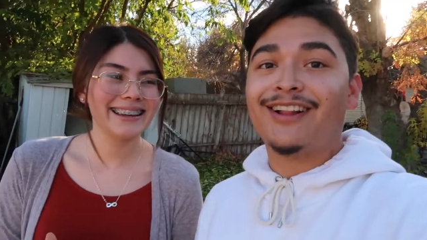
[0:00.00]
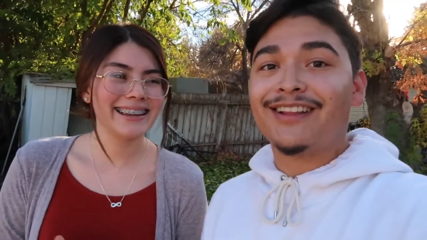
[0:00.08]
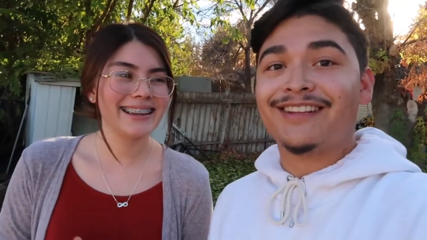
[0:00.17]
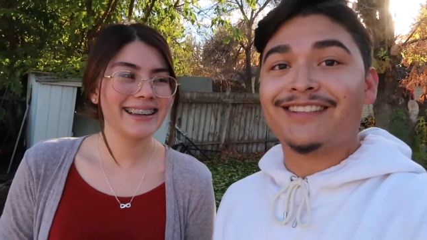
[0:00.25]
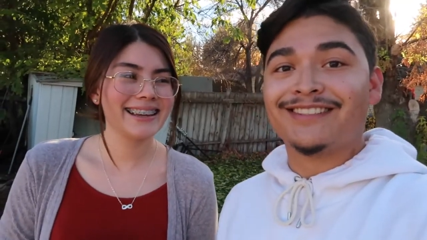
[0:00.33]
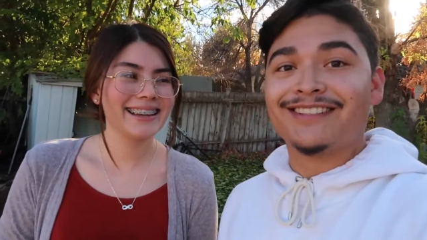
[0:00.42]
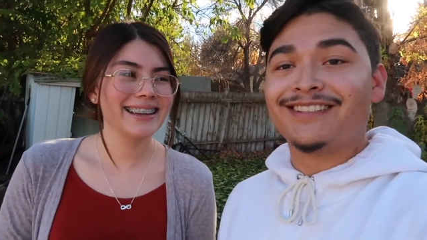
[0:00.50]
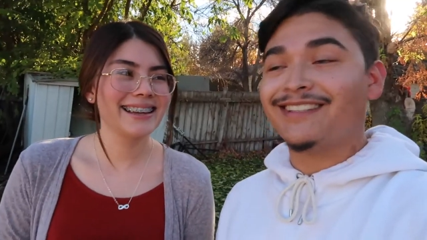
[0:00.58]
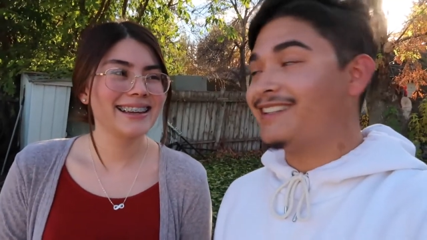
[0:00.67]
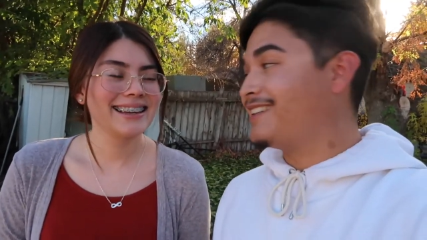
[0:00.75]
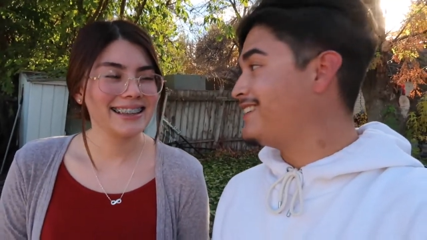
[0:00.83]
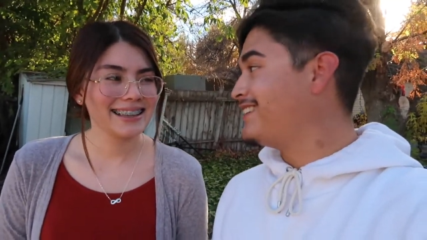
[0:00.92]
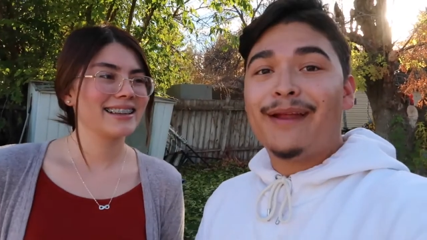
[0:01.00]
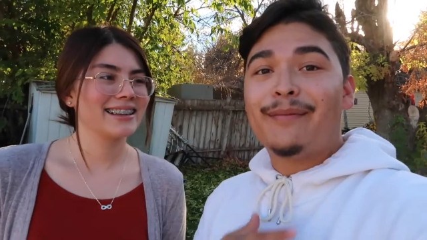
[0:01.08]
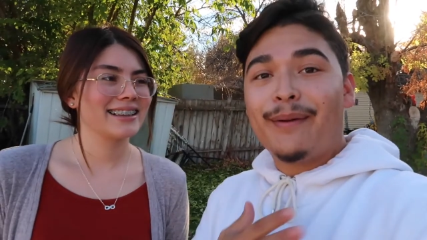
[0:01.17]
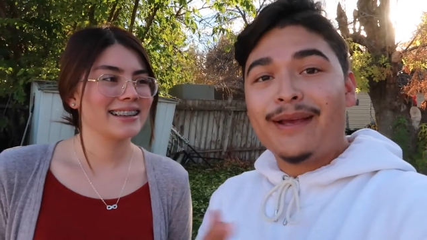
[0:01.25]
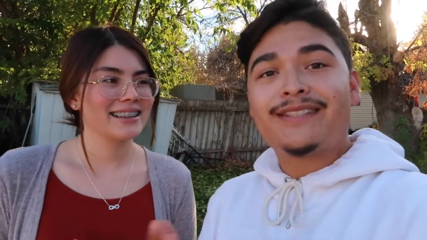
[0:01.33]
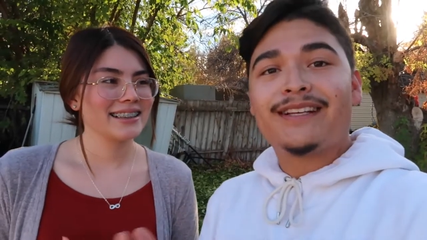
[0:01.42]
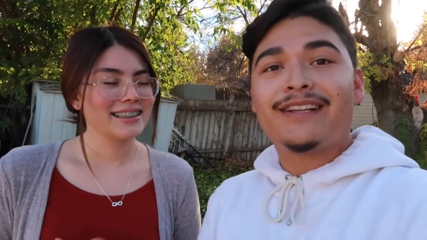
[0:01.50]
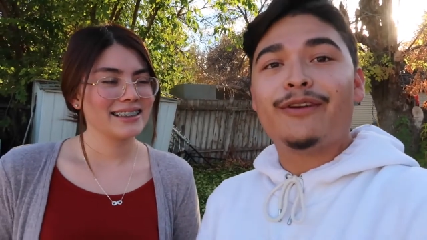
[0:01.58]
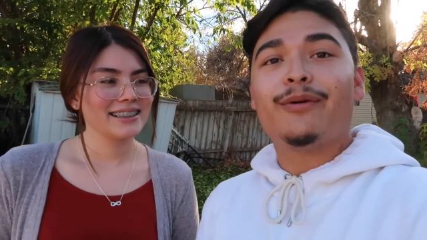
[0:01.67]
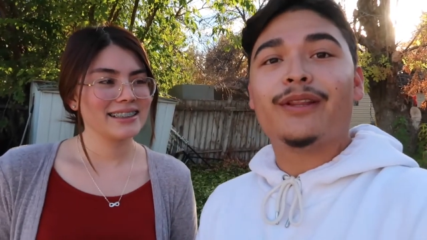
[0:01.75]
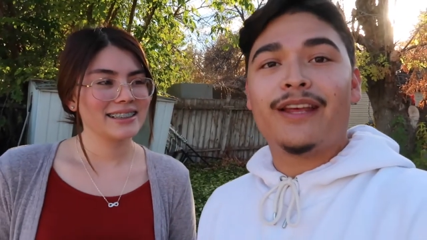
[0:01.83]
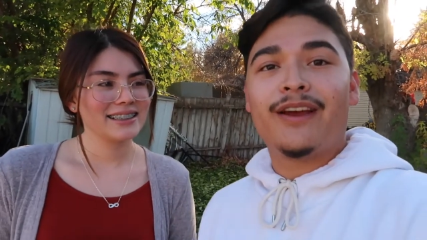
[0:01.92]
Speaker 1: all of these look good. And basically
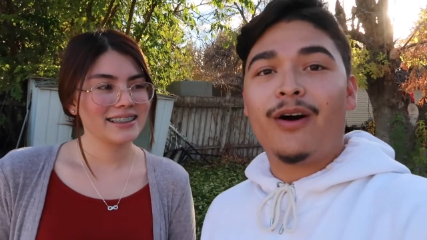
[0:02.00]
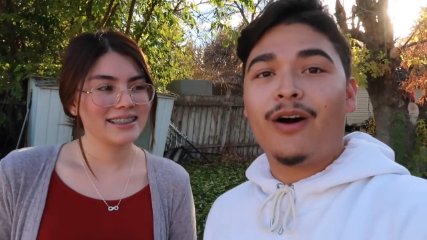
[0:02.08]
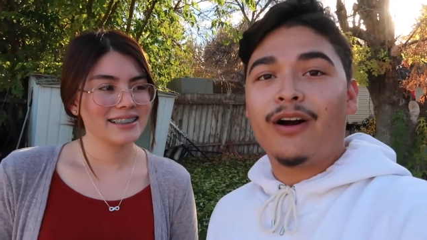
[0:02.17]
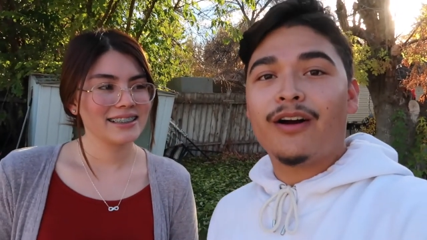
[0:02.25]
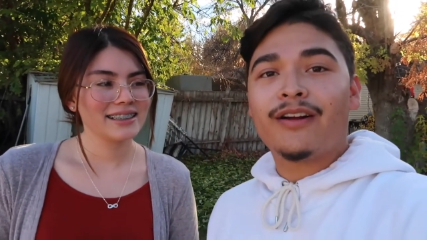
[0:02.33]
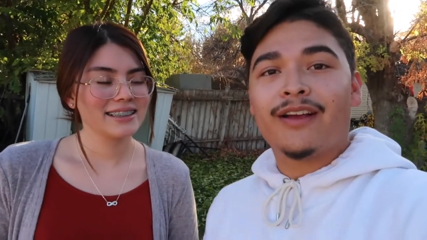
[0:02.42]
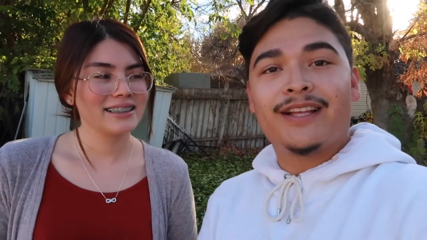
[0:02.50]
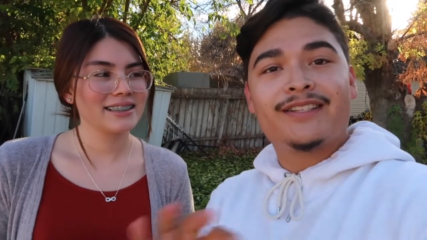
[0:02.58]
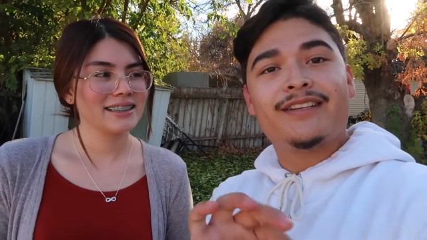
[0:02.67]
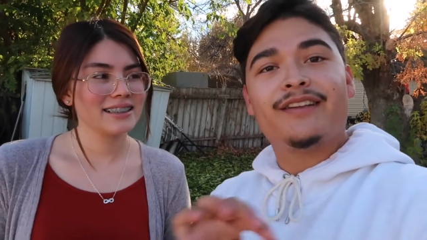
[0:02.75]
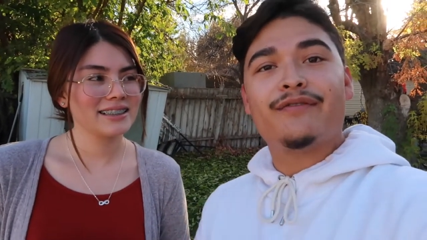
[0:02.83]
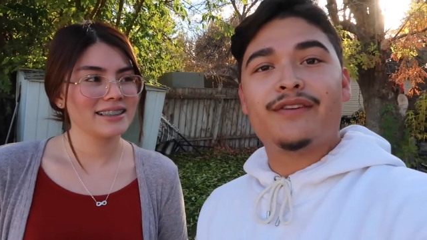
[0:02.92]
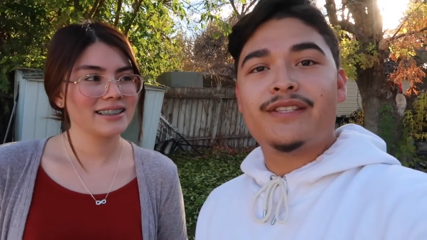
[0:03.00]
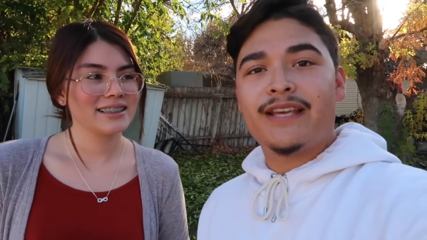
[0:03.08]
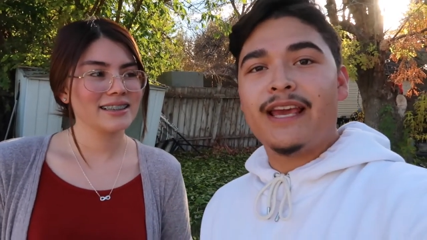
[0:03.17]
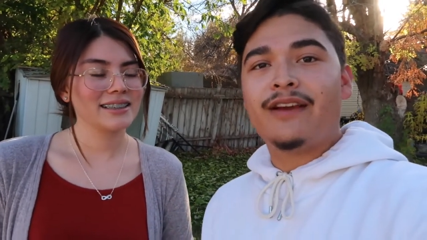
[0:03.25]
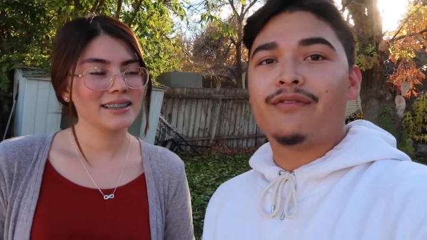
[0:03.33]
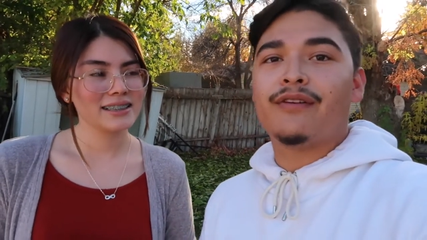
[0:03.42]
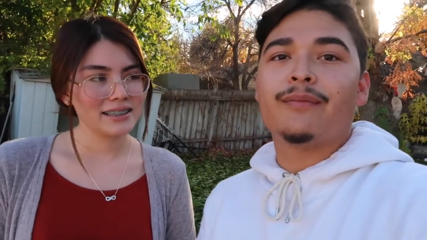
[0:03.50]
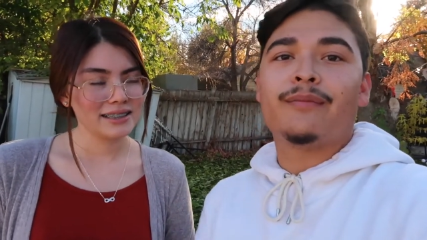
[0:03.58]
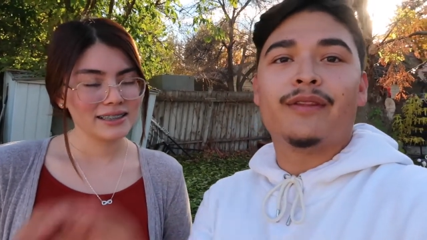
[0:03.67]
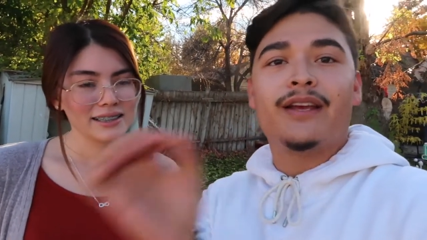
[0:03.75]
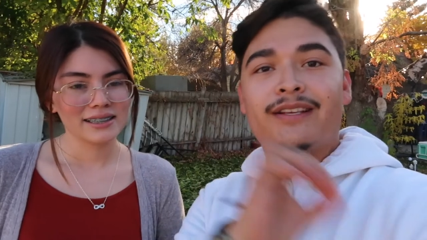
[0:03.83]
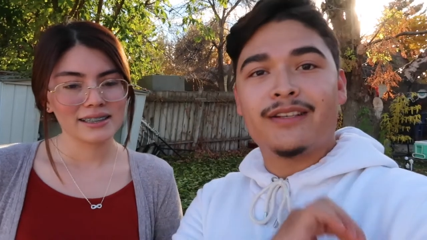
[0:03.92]
what they they are, it's a different take
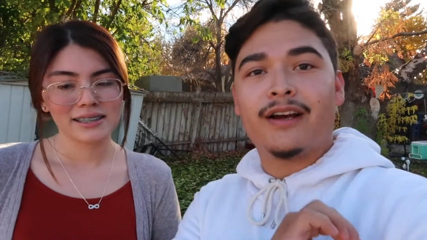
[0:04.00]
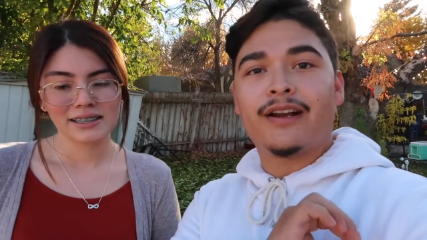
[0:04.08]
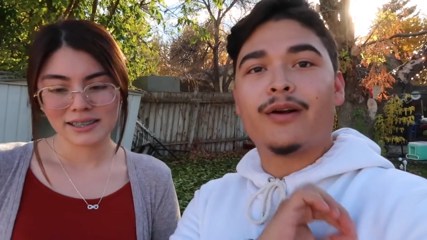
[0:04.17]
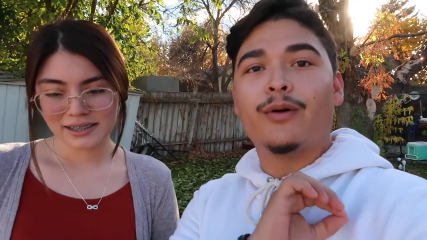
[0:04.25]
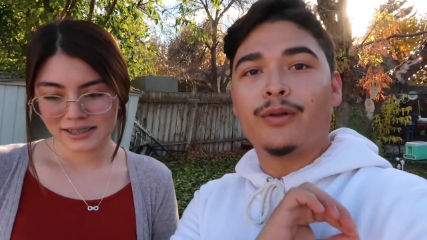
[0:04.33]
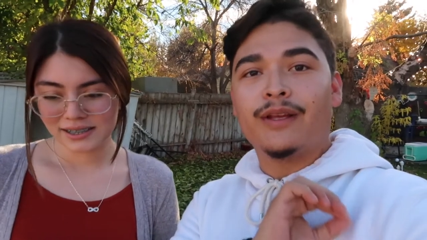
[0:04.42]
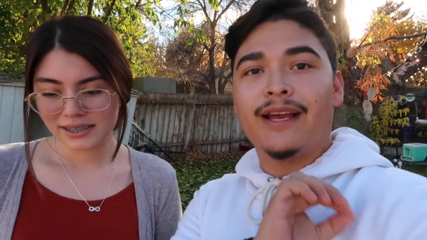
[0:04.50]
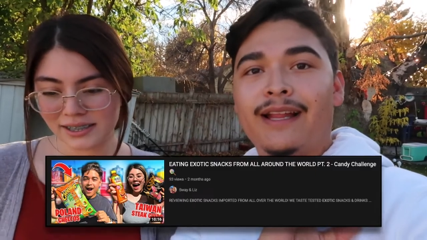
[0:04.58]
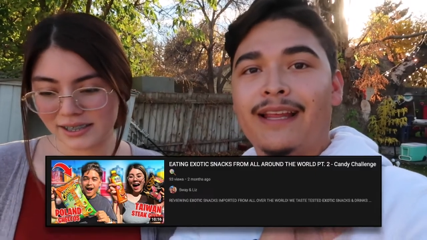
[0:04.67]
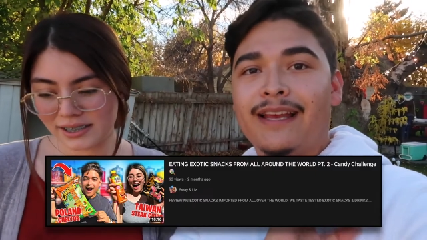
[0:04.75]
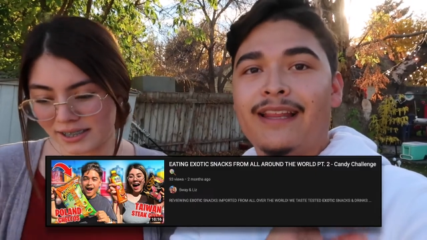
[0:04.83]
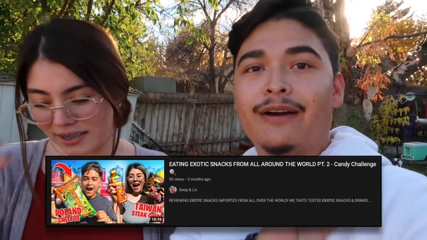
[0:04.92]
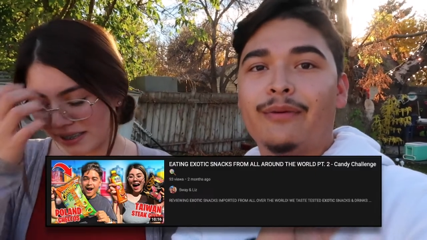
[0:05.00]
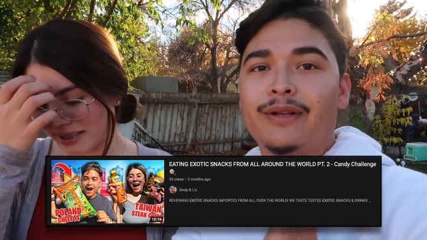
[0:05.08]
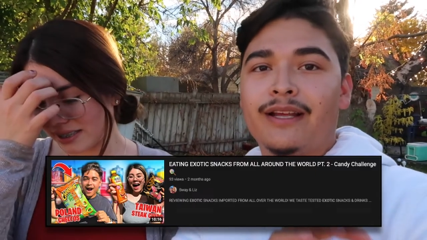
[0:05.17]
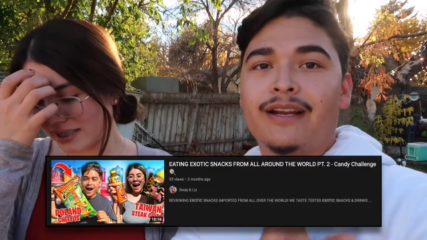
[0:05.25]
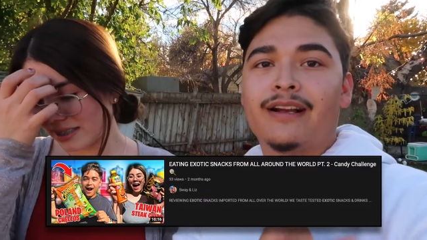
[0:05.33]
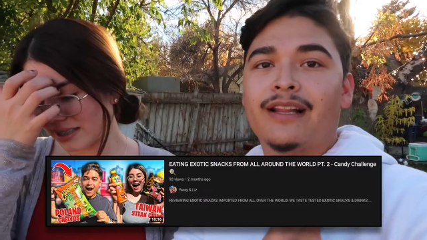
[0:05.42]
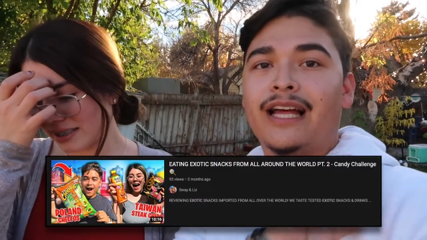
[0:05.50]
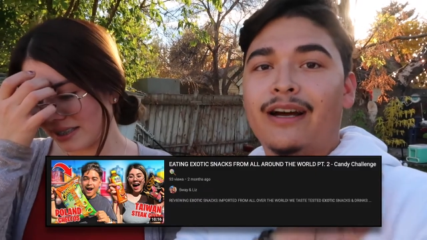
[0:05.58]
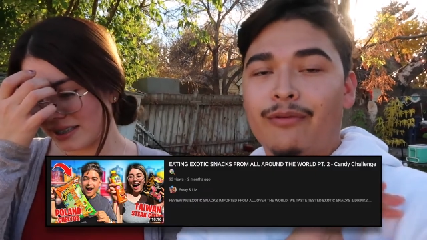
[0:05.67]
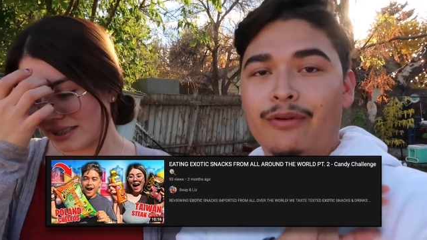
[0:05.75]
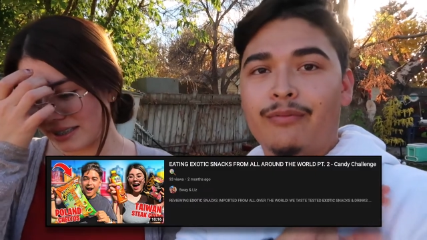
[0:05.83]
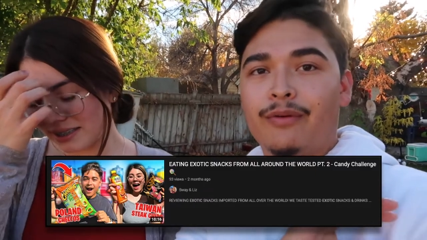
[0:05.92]
from Exotic Only LA that we did a collab with